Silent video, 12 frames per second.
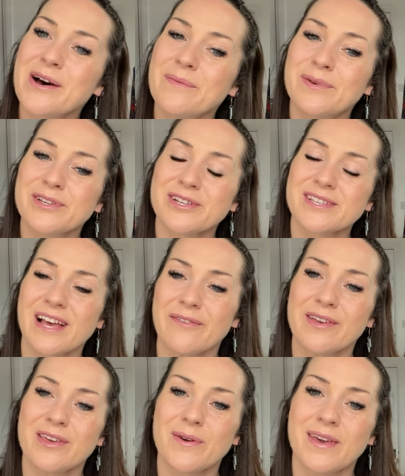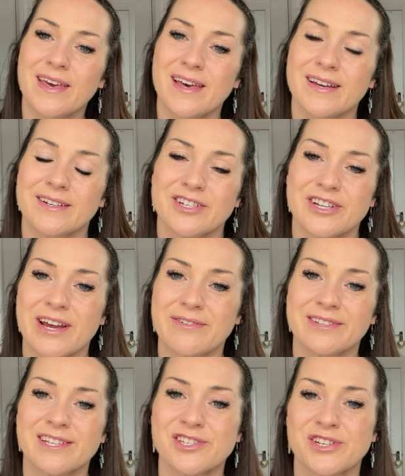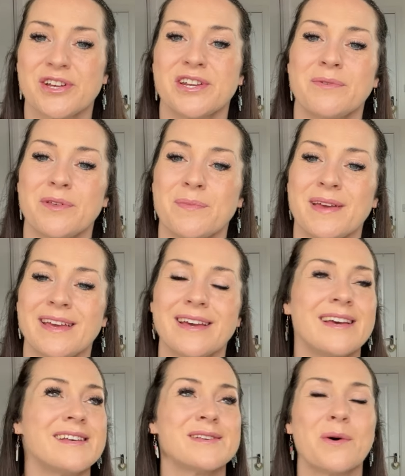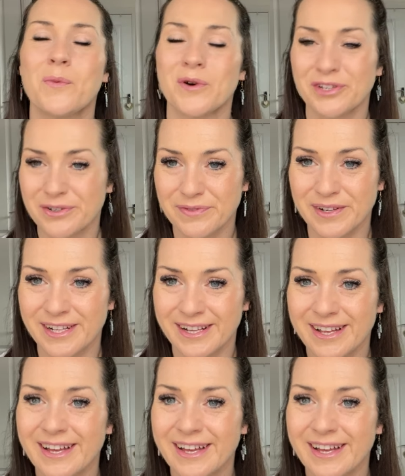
But just having you here and sharing this journey with me is wonderful.